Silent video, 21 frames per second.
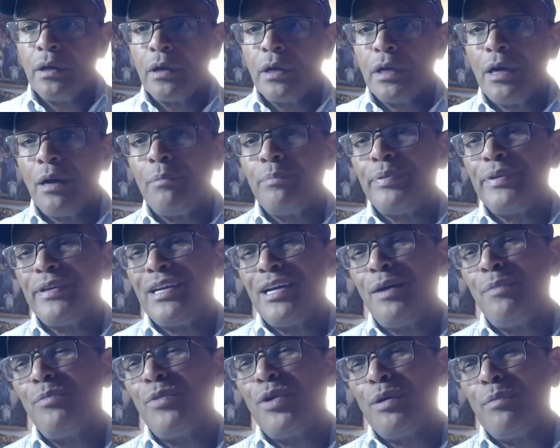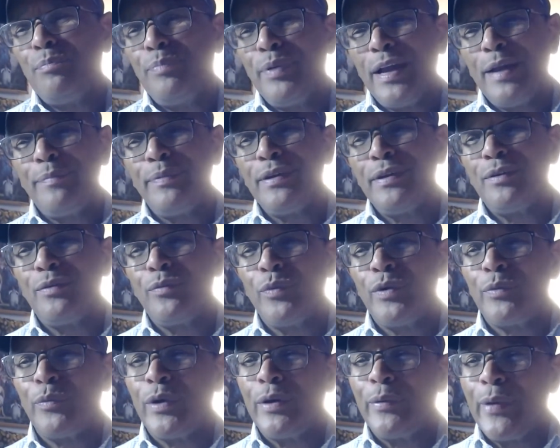Gumby, come on, baby.
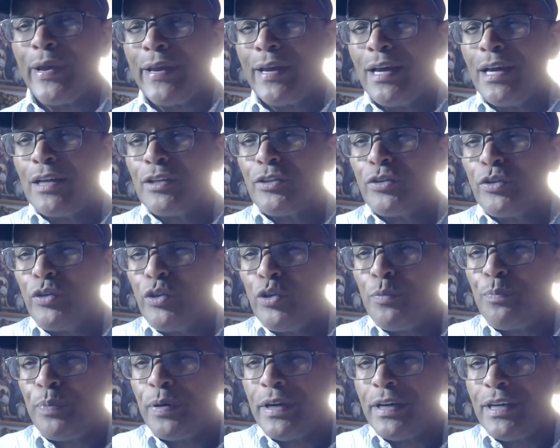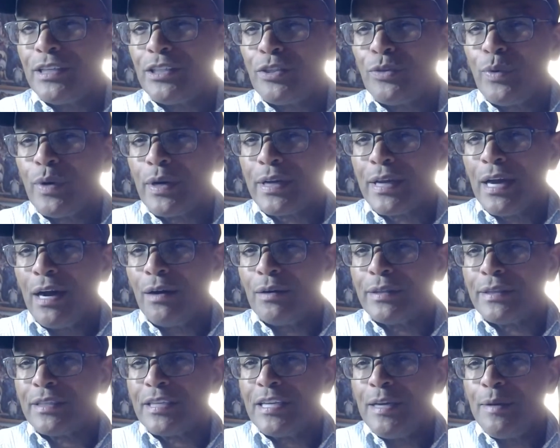Wait. Do you put into
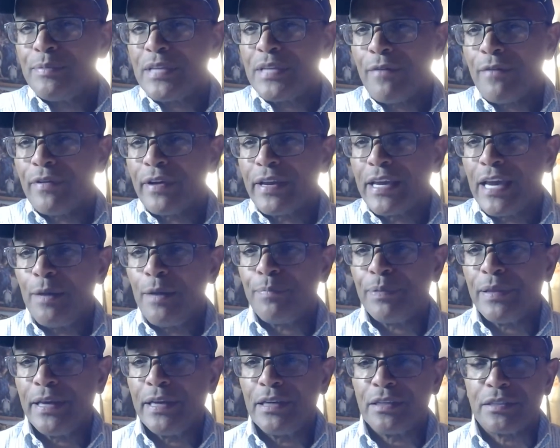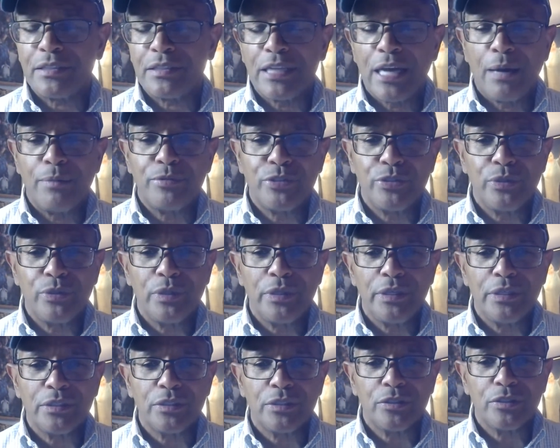account teams have a game plan to stop
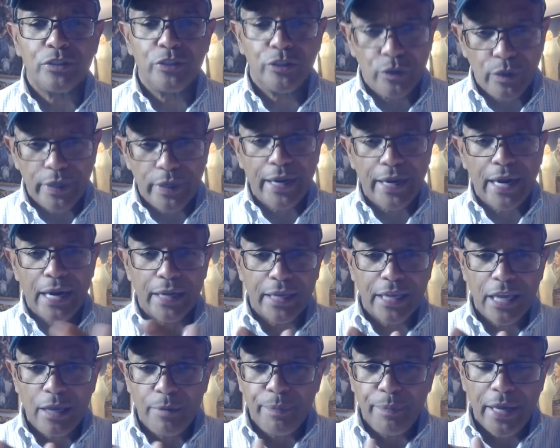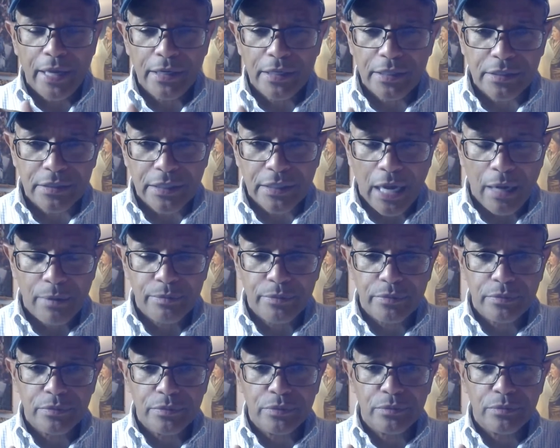Julius? Do you know they got a game plan to
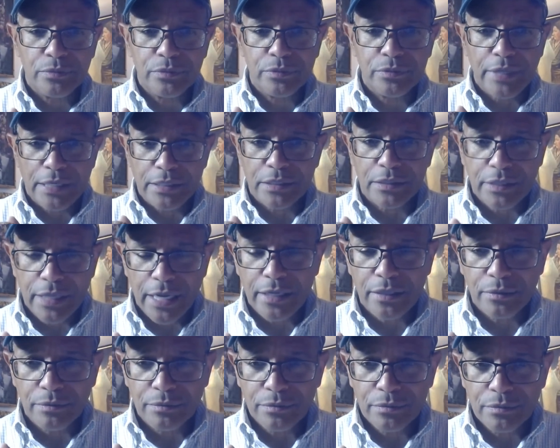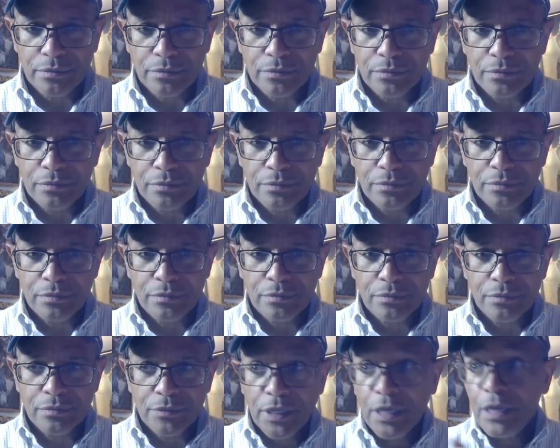stop Jason Tatum?
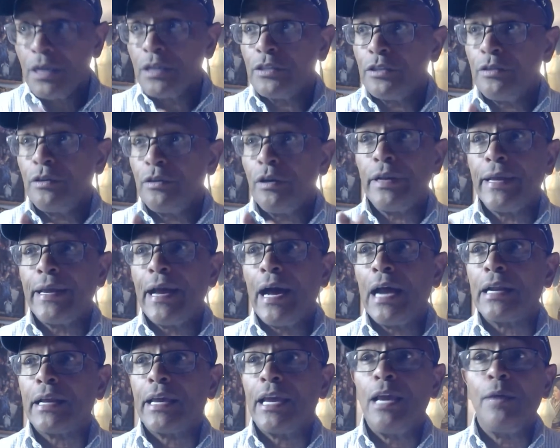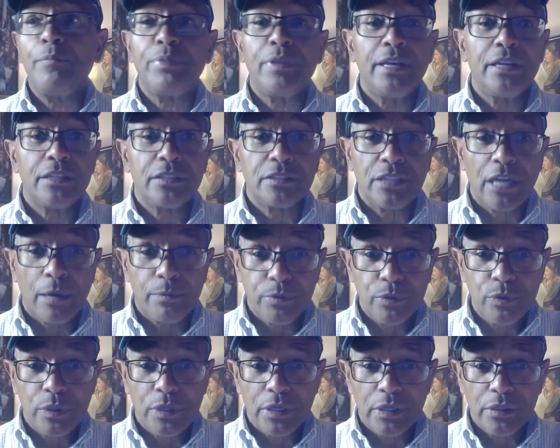You know they got a game plan to stop
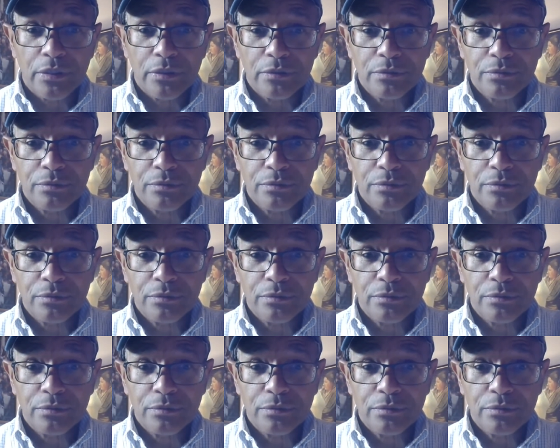Luka?